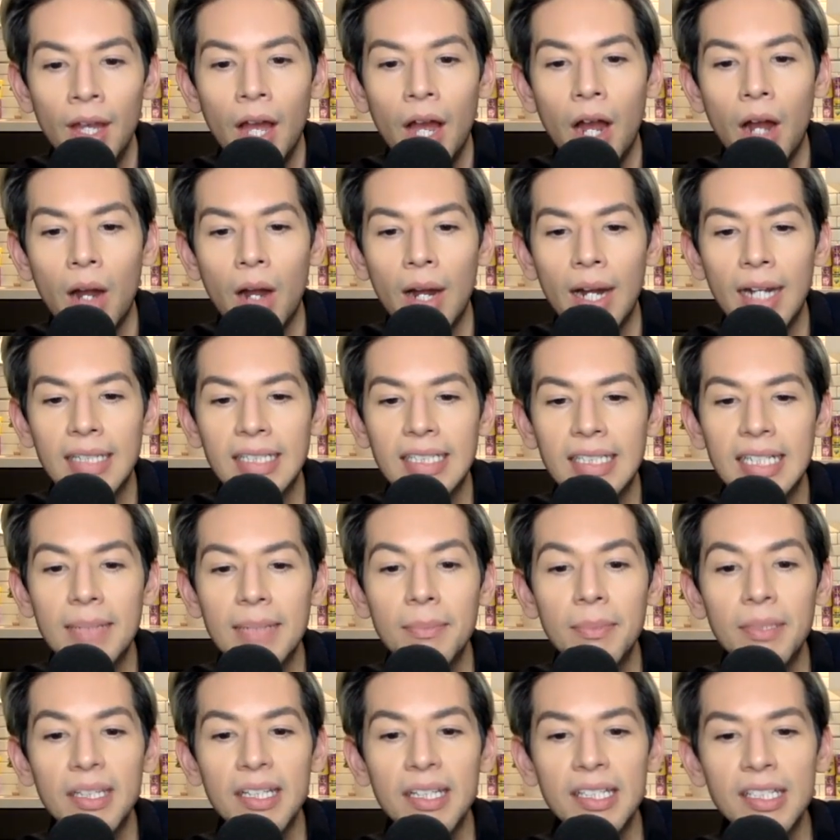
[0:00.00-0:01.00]
All right, Team
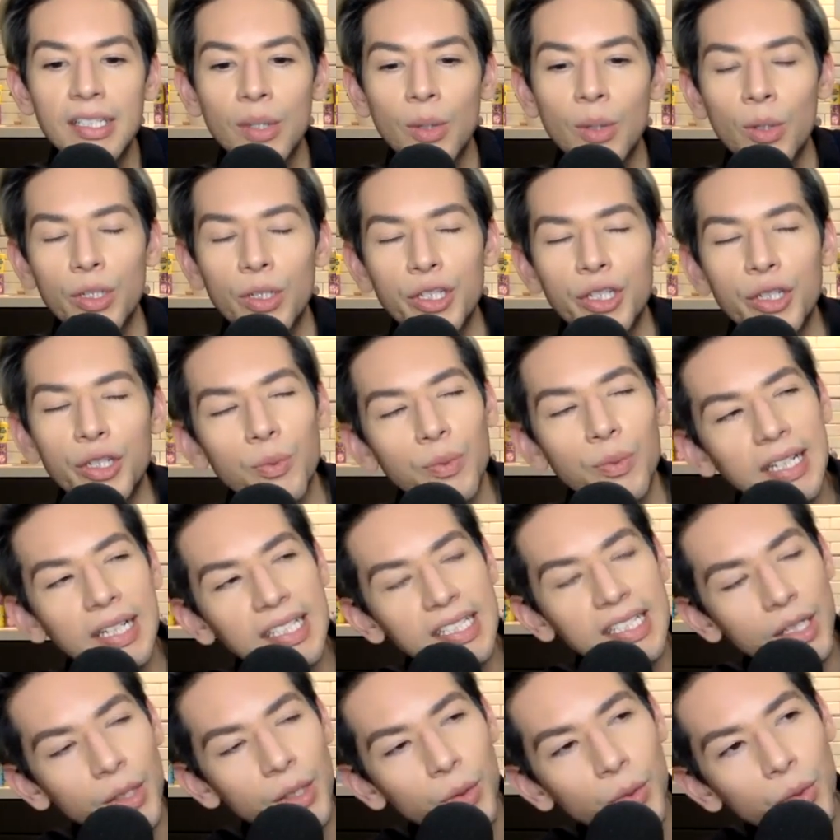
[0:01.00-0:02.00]
Melissa or
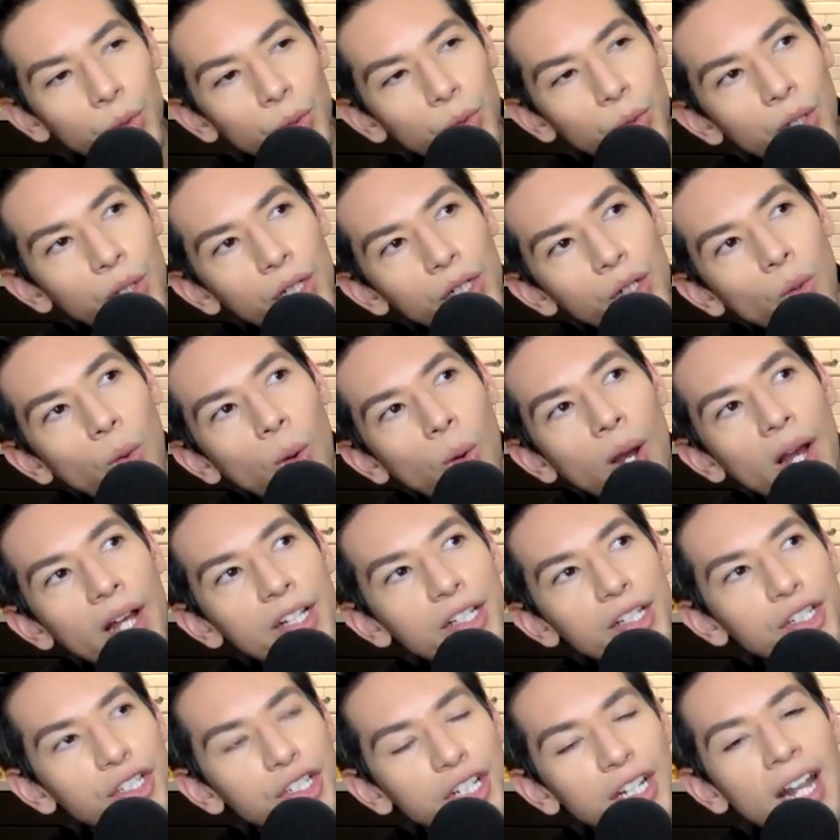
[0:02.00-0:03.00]
Teresa? Ooh, good
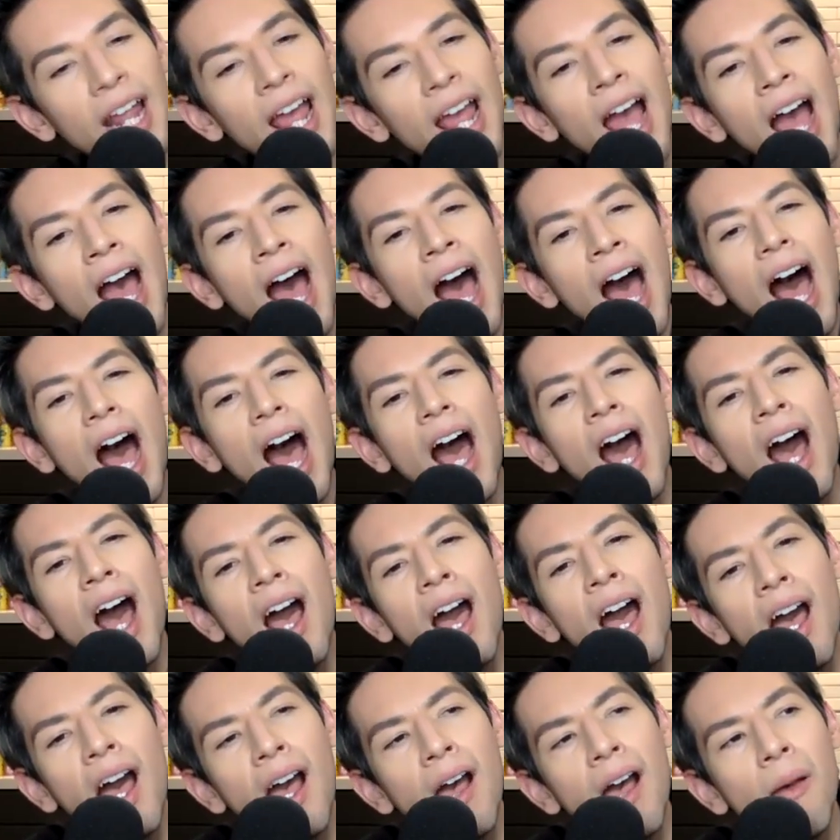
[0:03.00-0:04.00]
question.
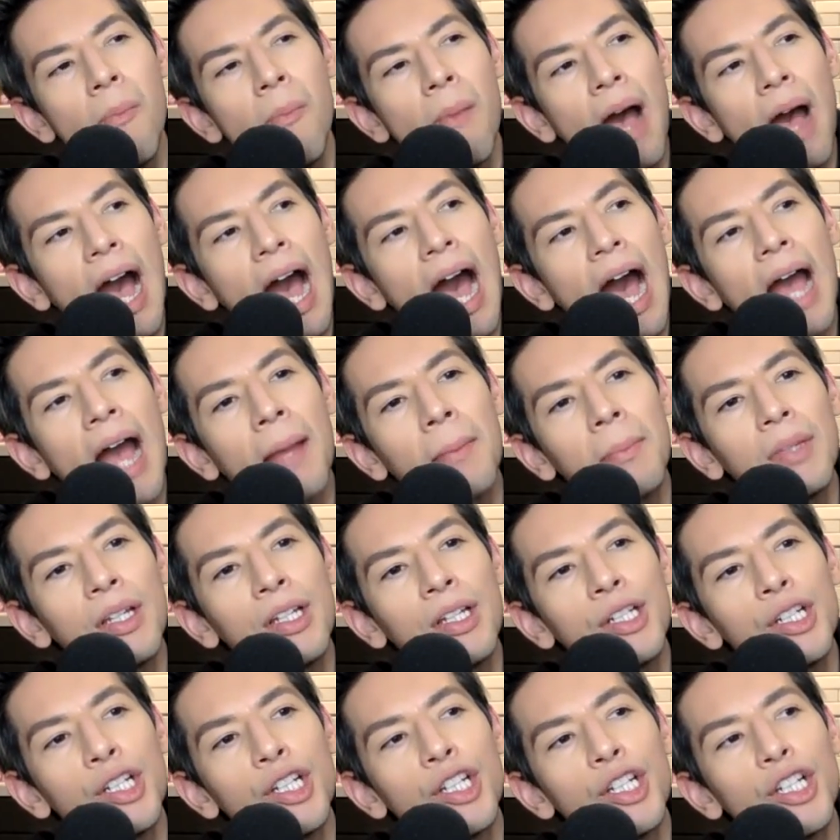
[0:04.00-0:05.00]
Um, I'm
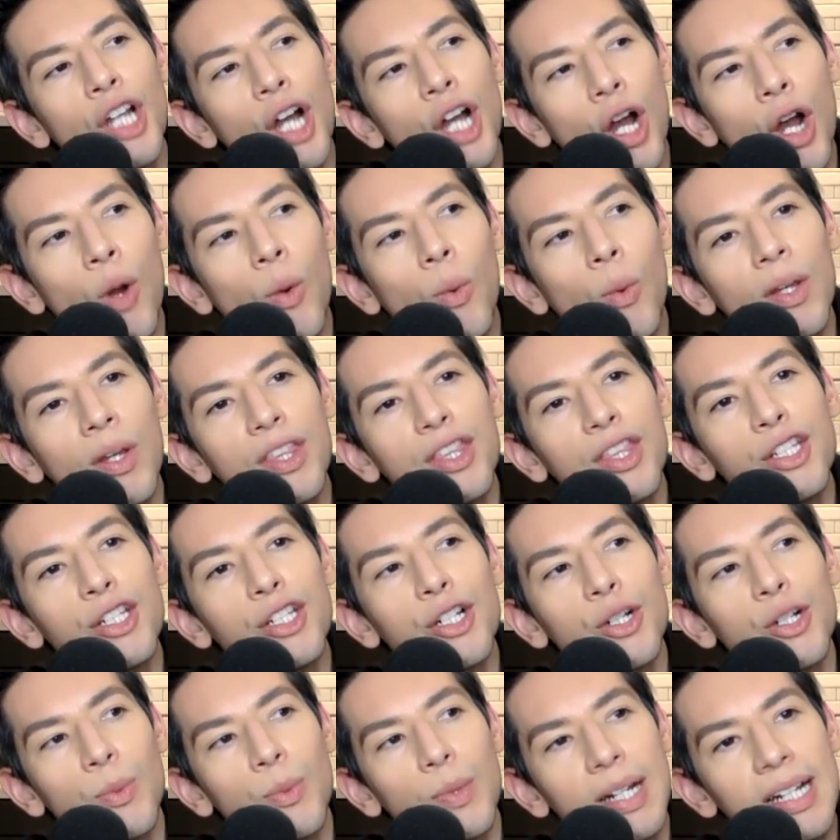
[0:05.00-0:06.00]
gonna go with
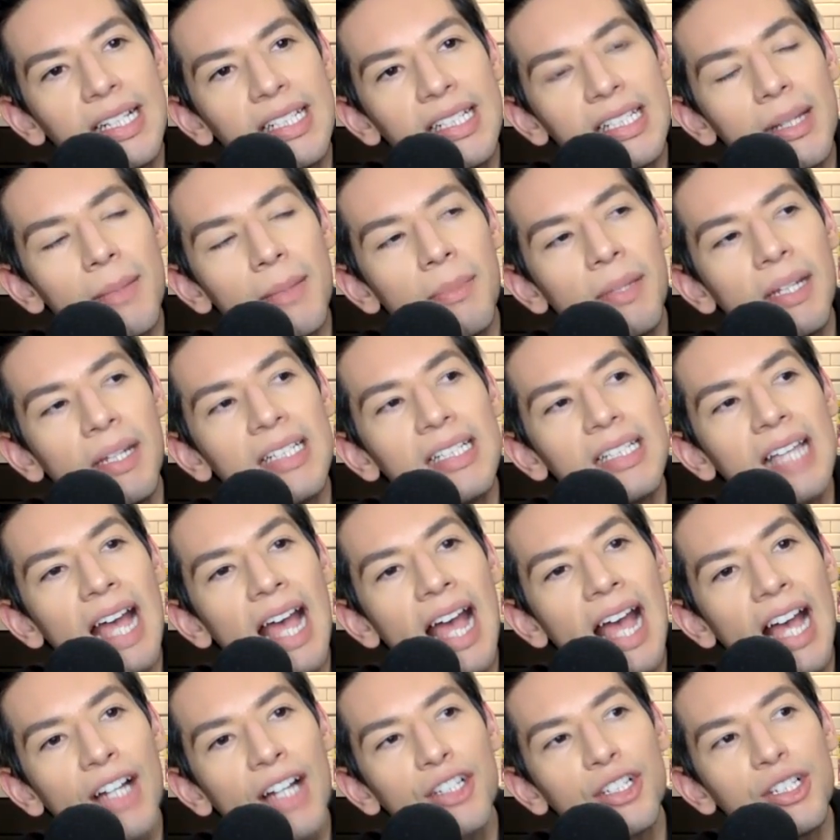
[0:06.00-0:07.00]
Teresa because I
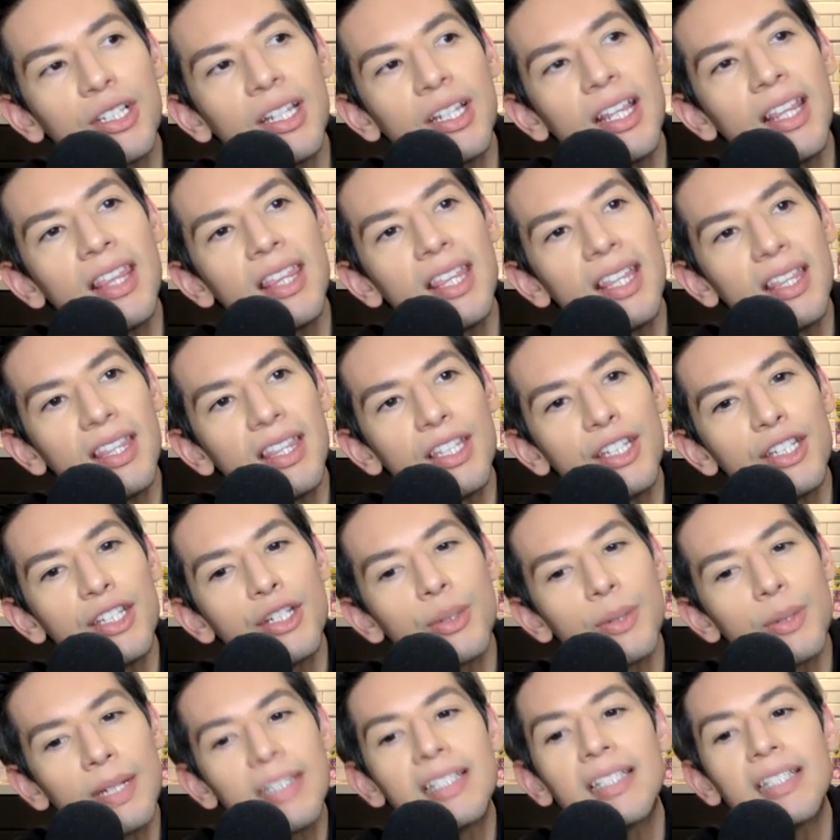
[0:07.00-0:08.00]
actually think that
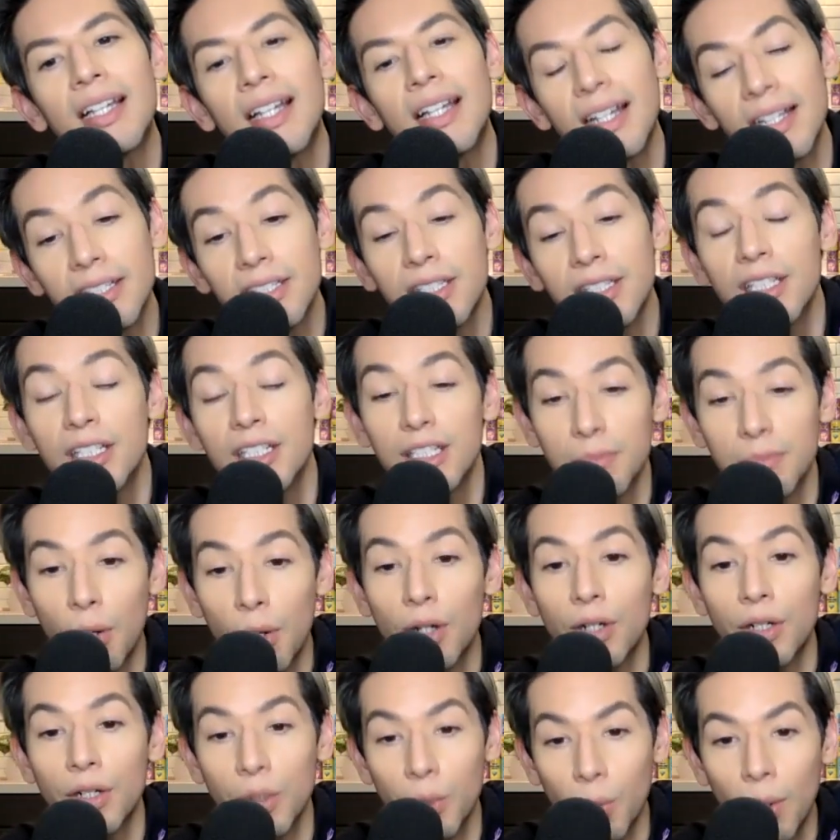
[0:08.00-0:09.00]
Teresa is the
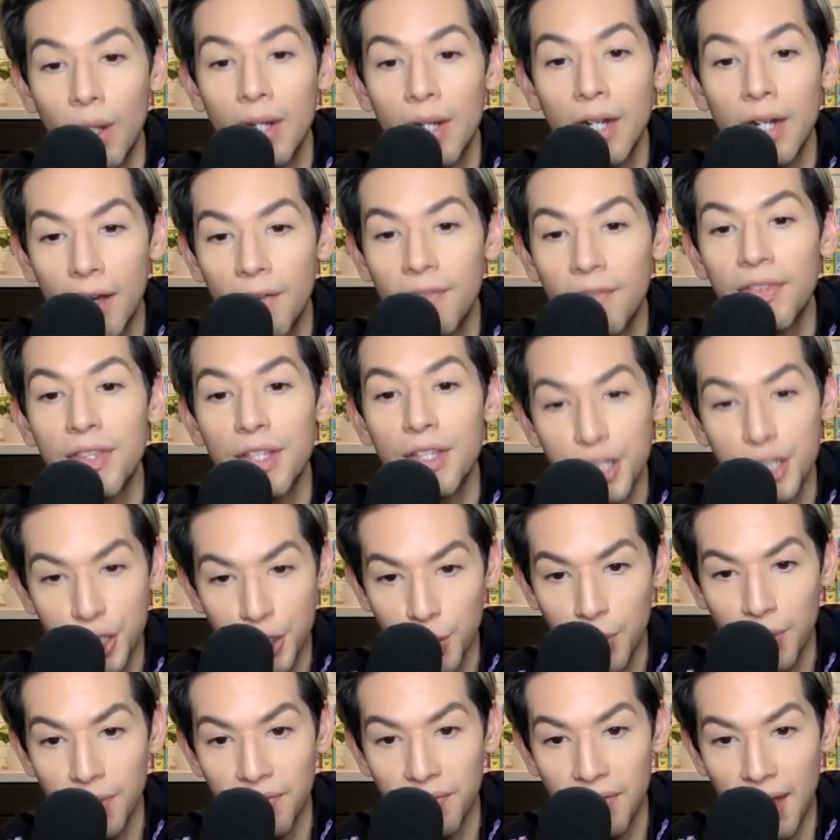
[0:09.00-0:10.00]
smarter one of the
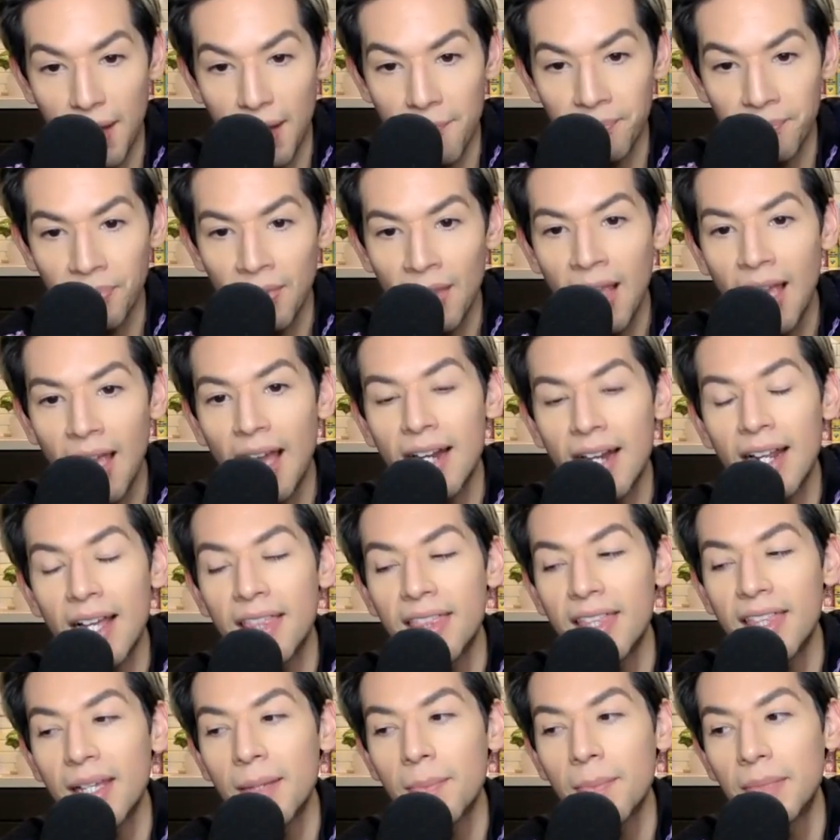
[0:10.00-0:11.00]
two of them, and I
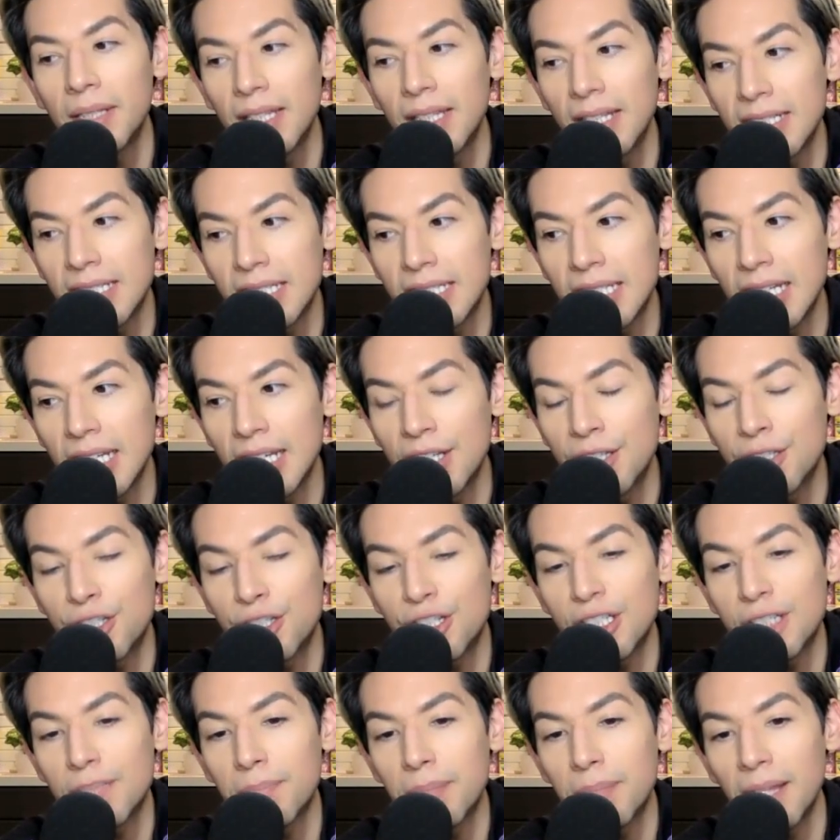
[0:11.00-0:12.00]
think Melissa is
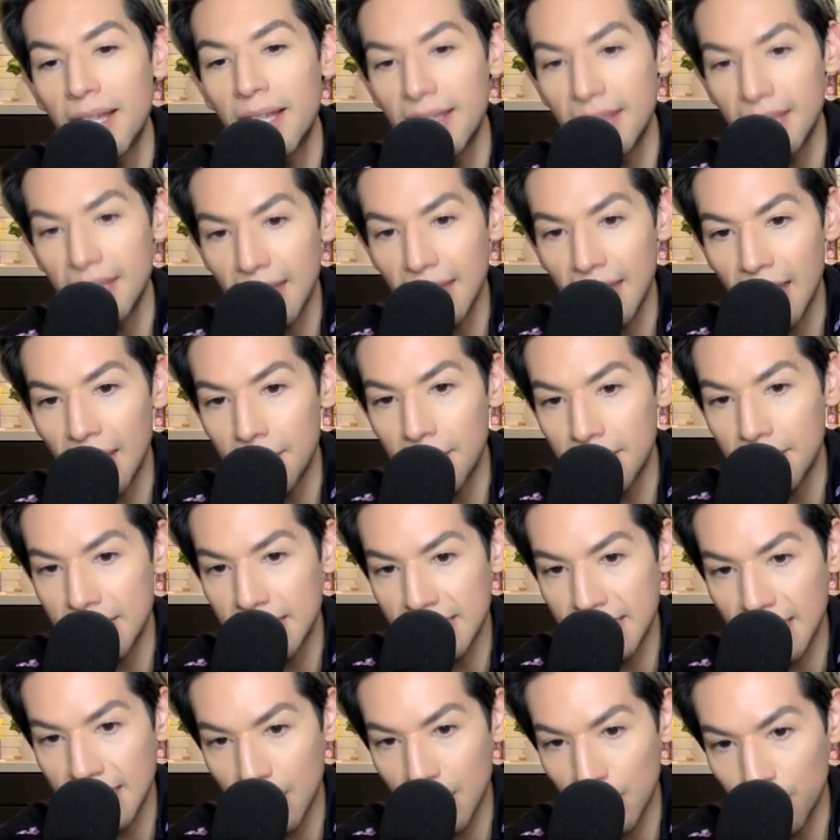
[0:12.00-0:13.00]
just playing the game to
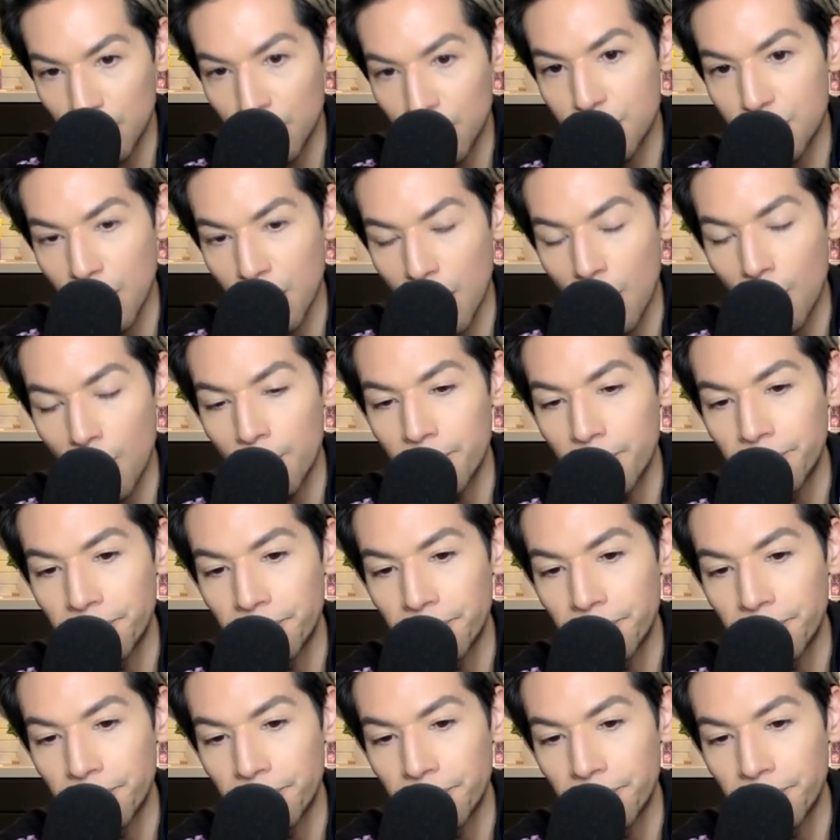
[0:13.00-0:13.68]
stay on the show.